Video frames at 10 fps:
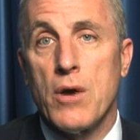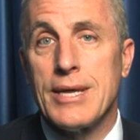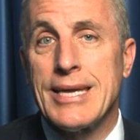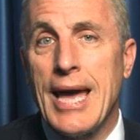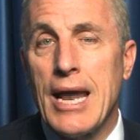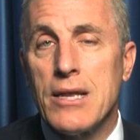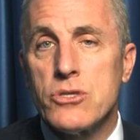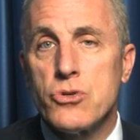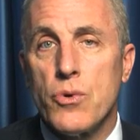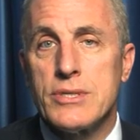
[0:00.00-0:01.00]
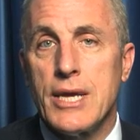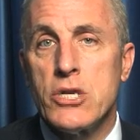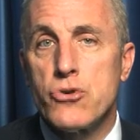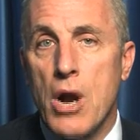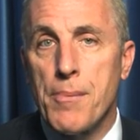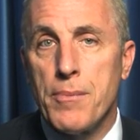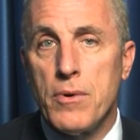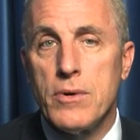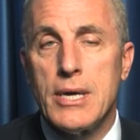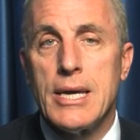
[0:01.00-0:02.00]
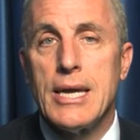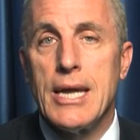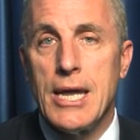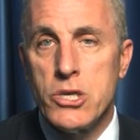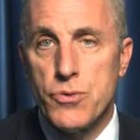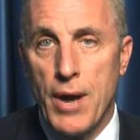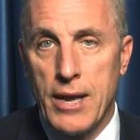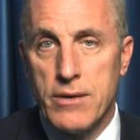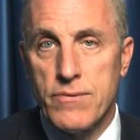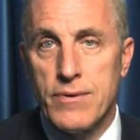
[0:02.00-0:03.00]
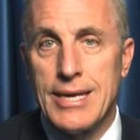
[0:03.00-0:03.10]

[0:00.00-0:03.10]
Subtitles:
are the catalyst towards interoperable, interactive,